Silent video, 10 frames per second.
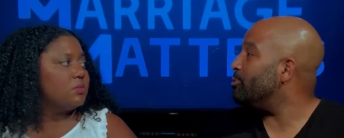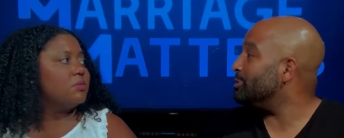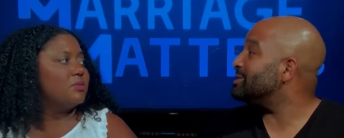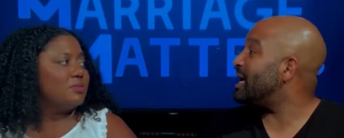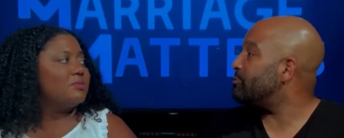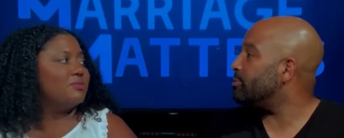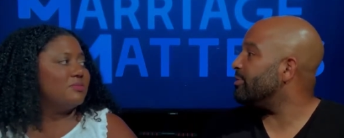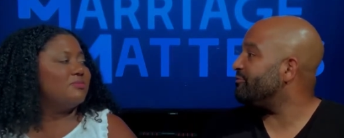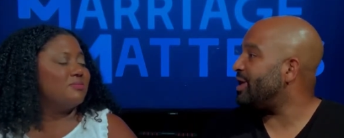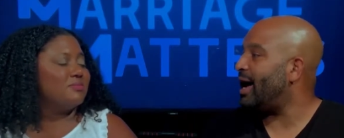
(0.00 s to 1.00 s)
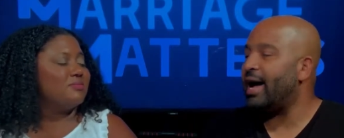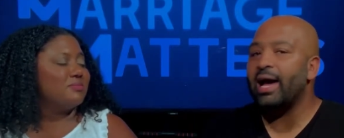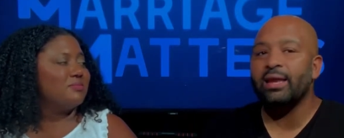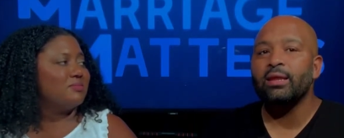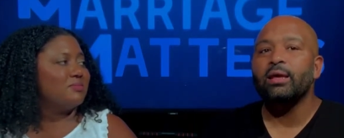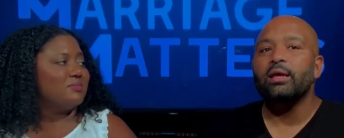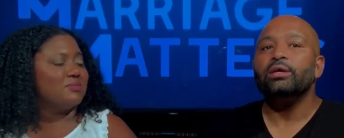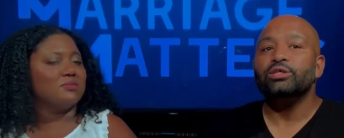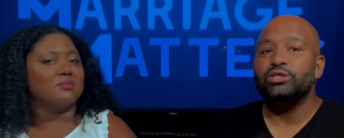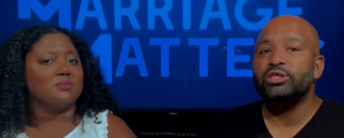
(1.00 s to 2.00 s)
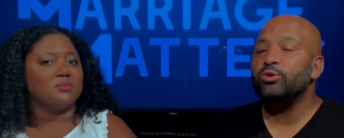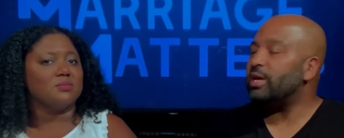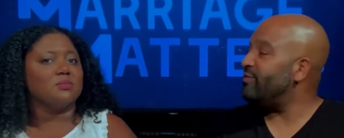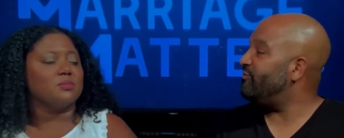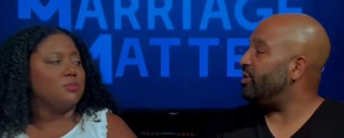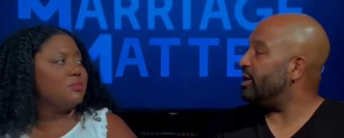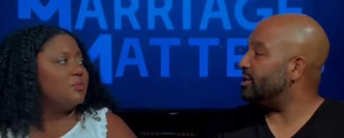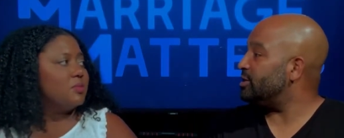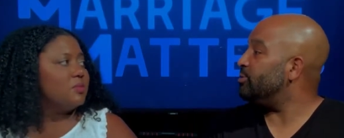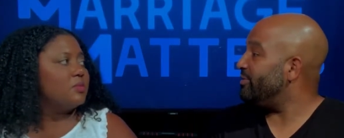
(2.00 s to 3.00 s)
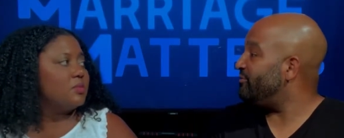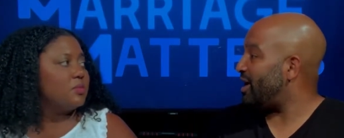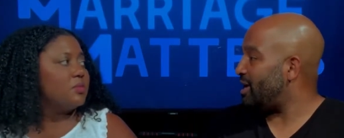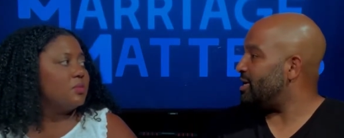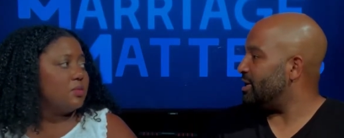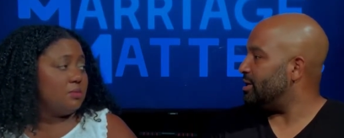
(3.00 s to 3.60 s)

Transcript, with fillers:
Speaker 1: We were saying we were fine to ev- to evade